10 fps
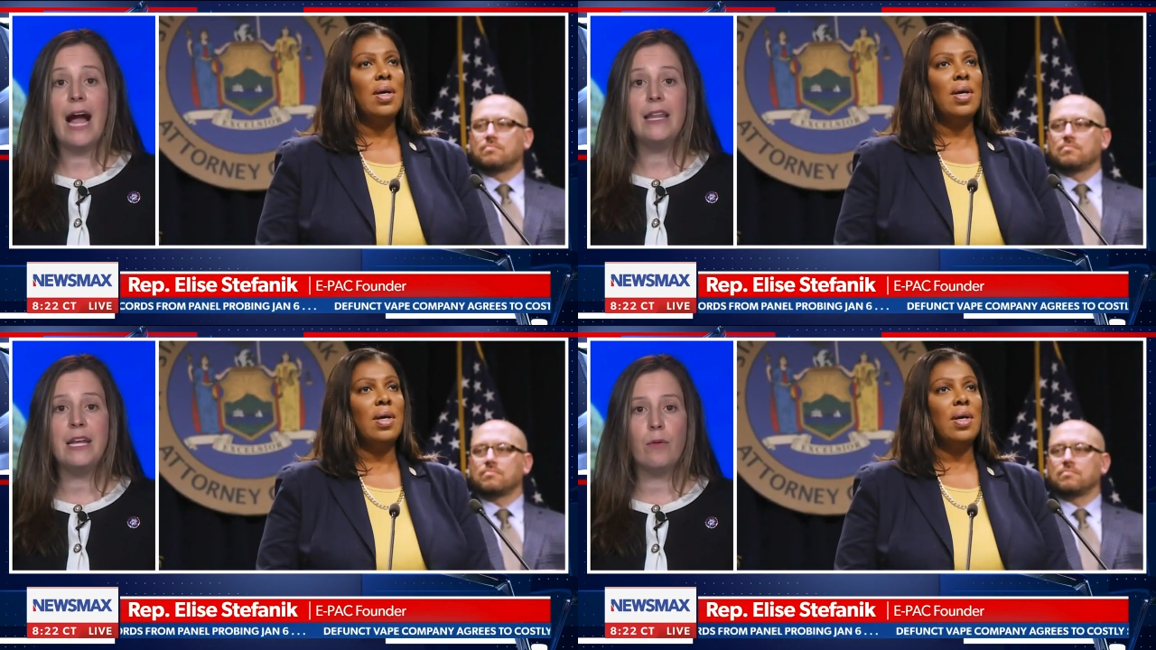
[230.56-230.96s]

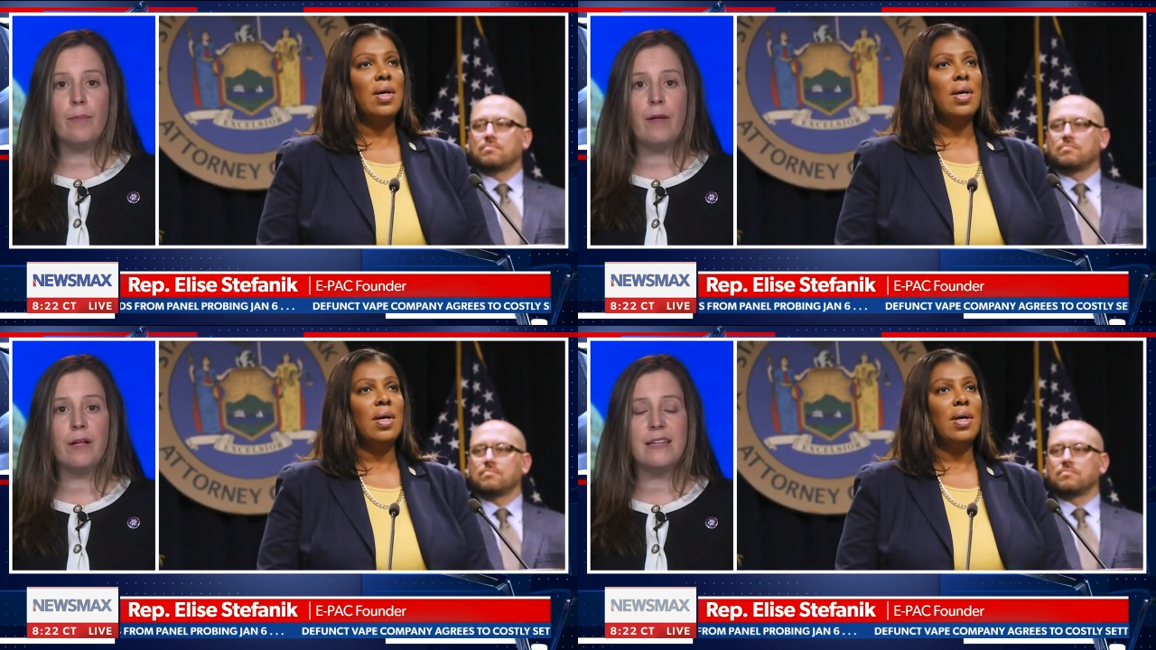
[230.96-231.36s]
Speaker 1: I think
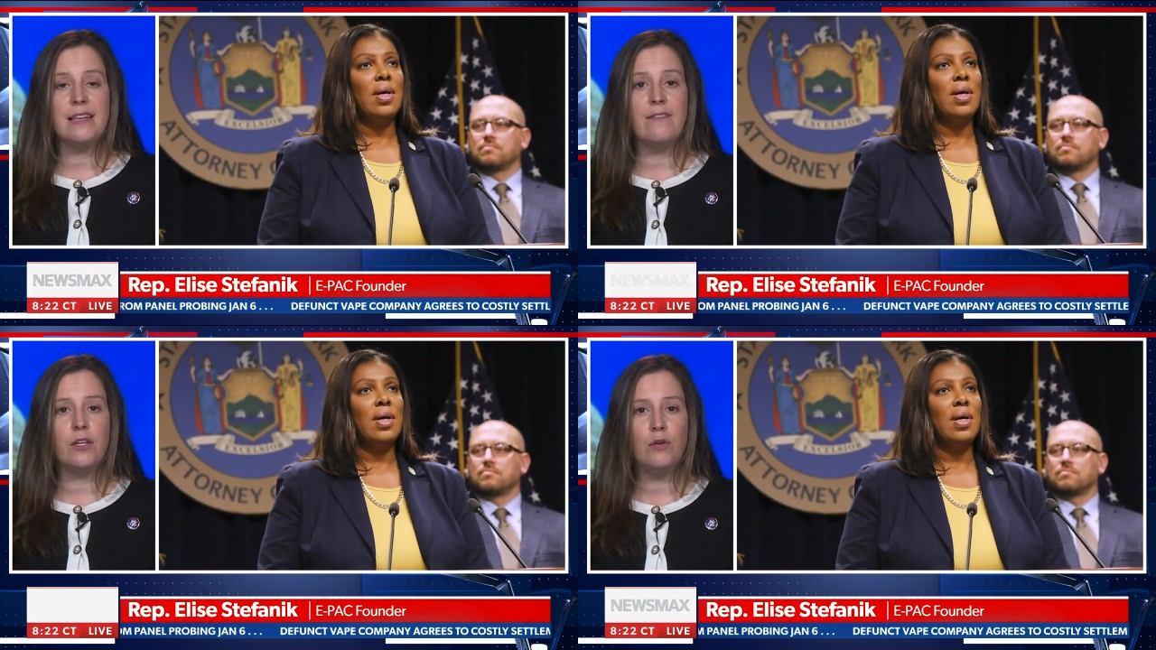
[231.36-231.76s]
Republicans
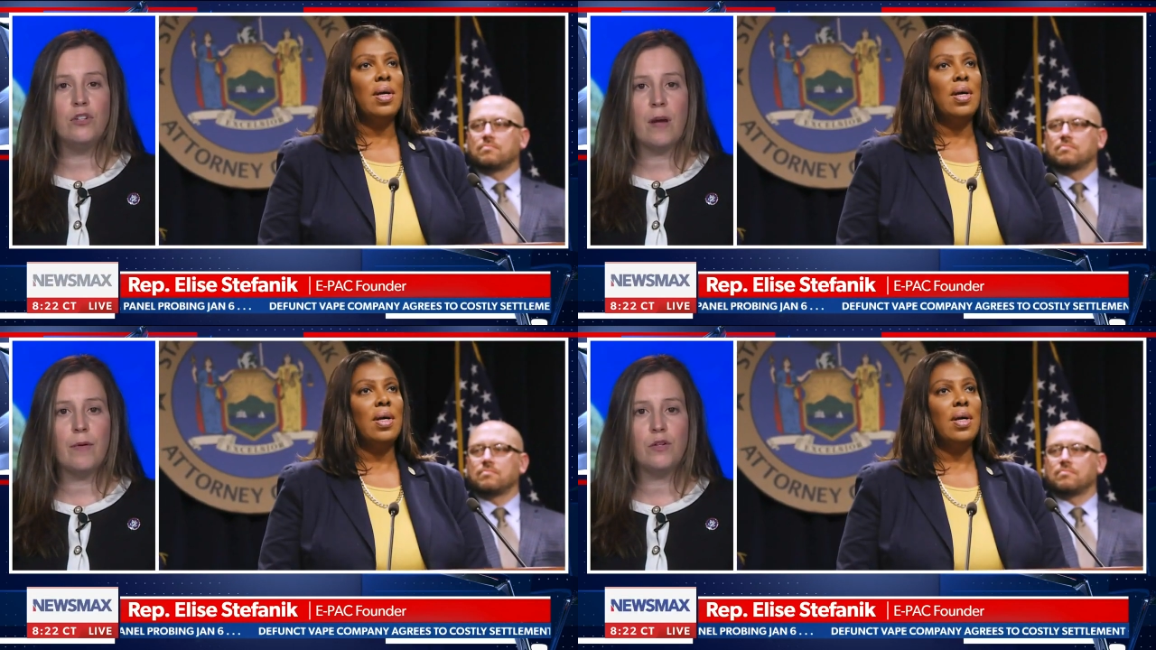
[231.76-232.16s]
have a huge
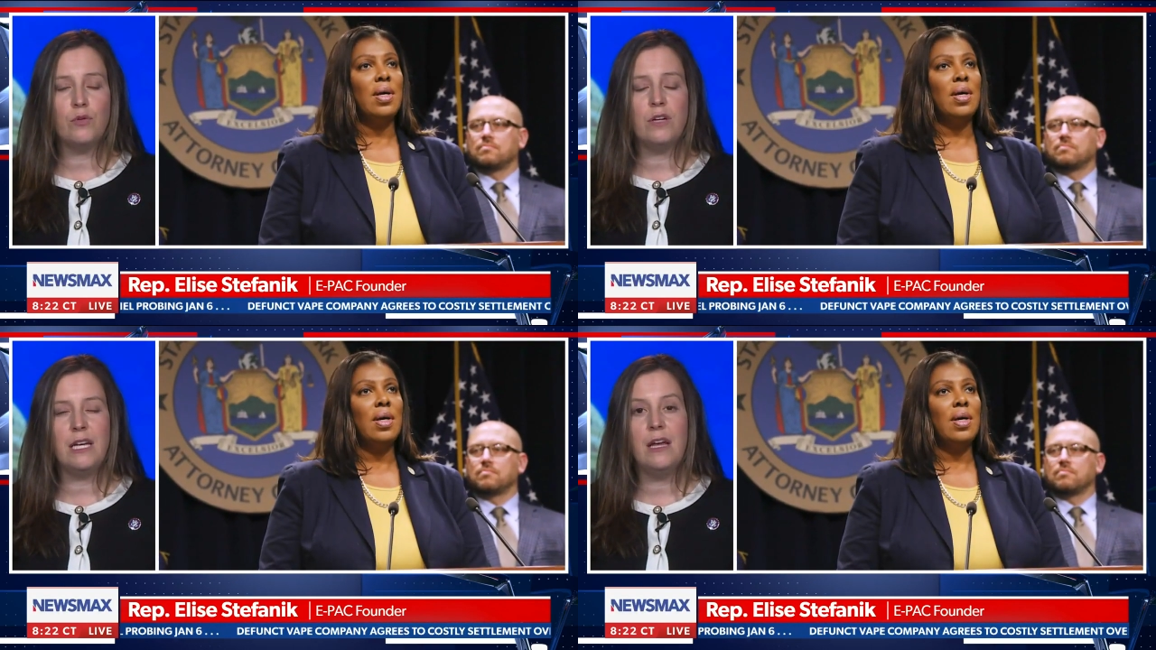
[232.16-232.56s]

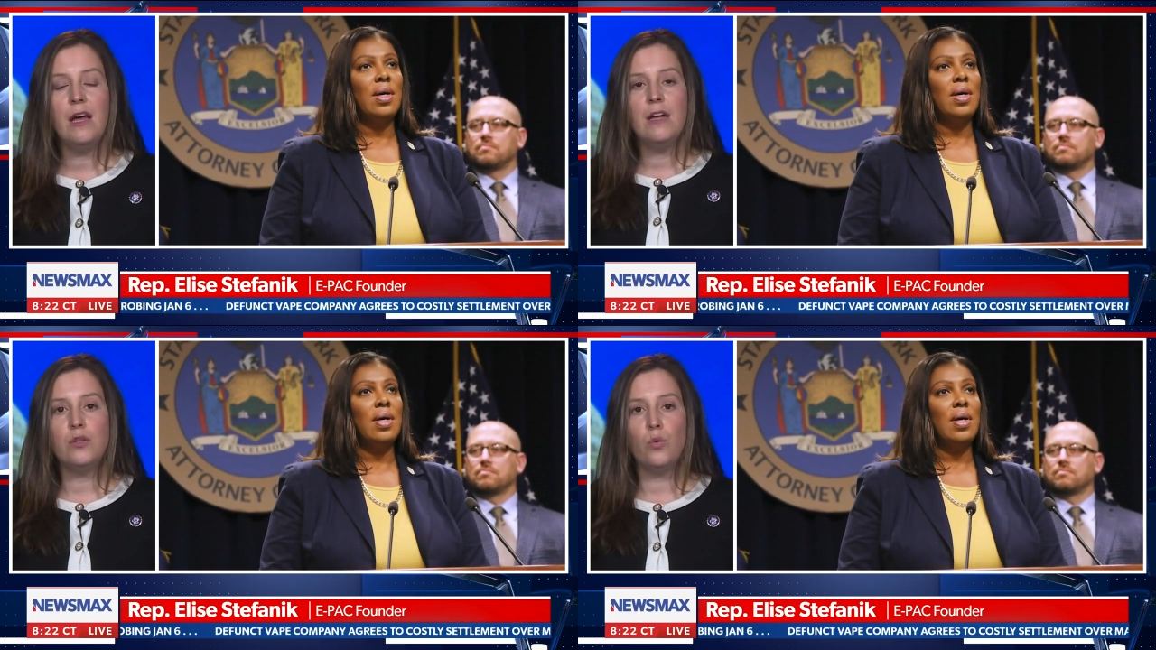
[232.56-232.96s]
opportunity
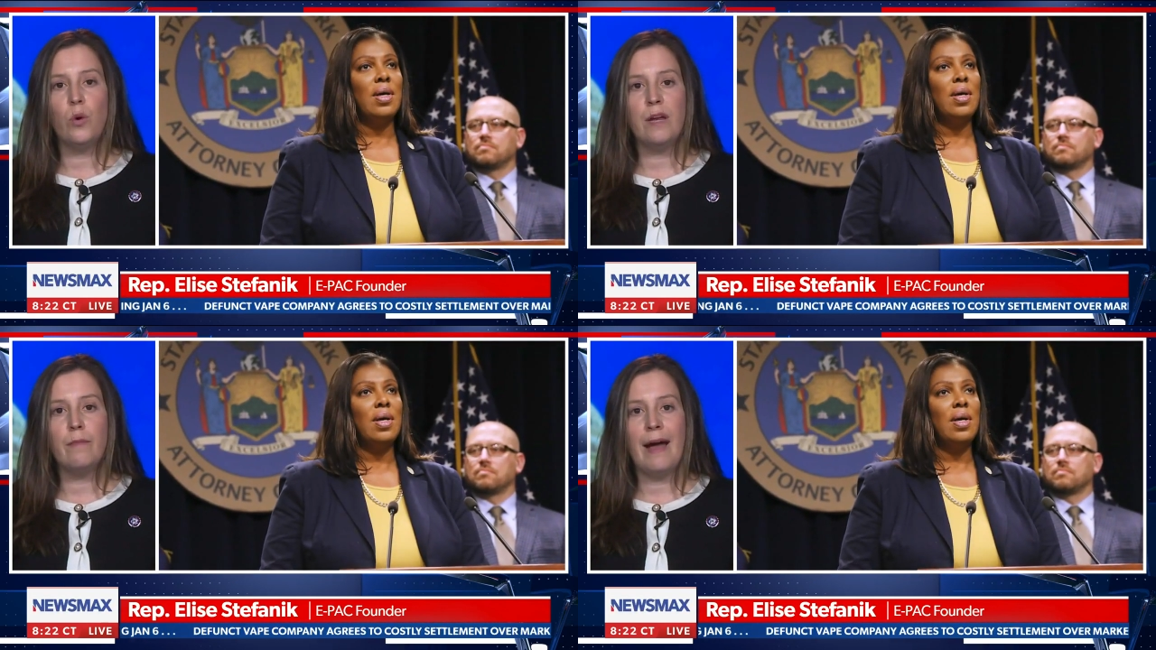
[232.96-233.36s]
to
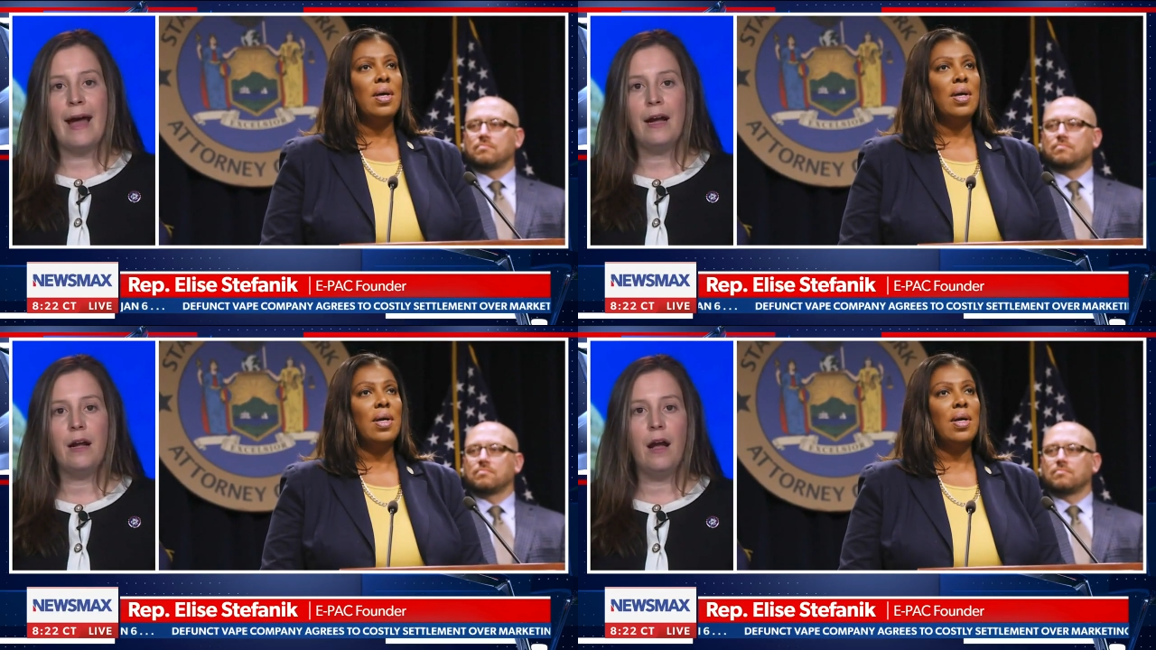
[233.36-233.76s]
win
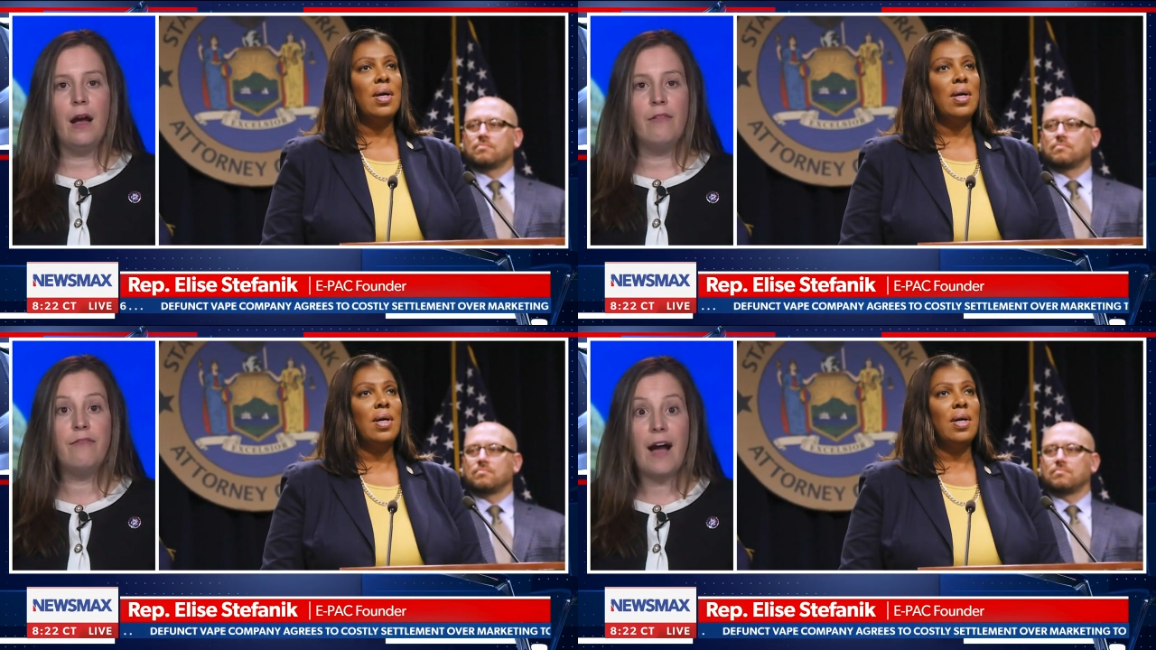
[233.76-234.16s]
back
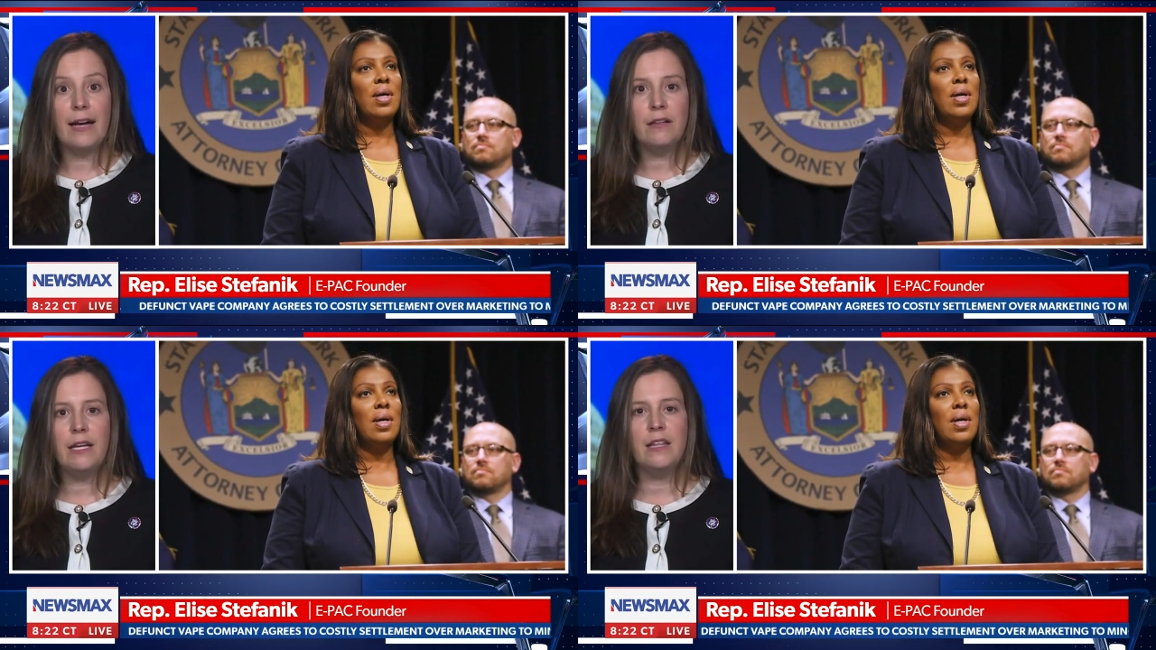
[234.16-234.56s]
uh,
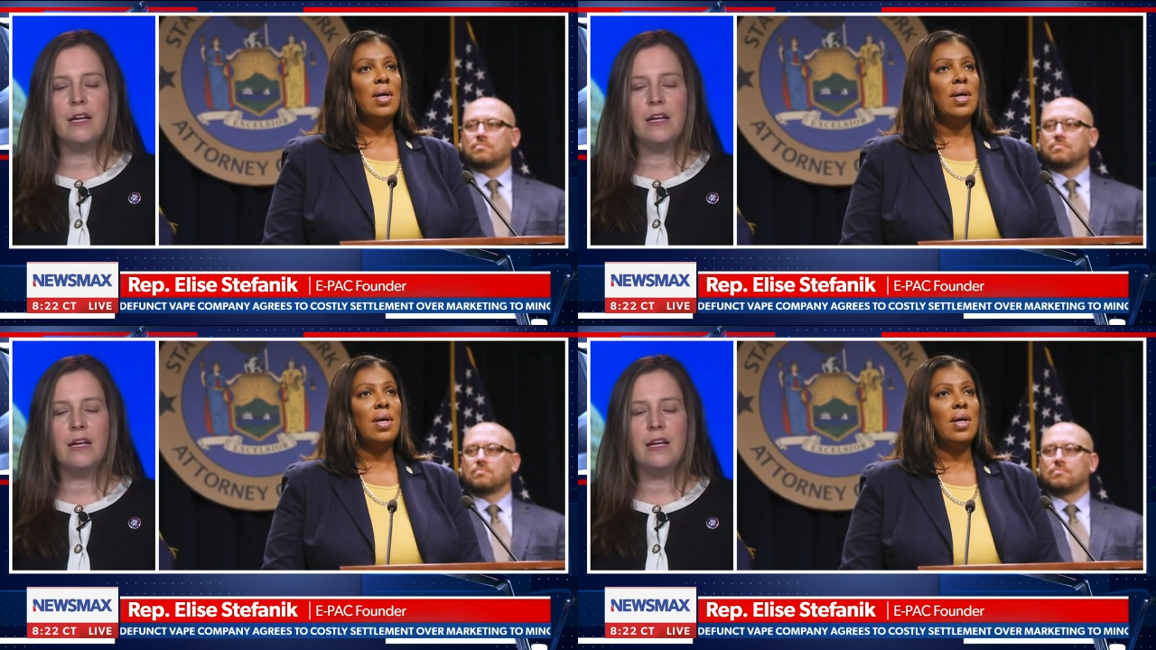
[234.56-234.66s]
finally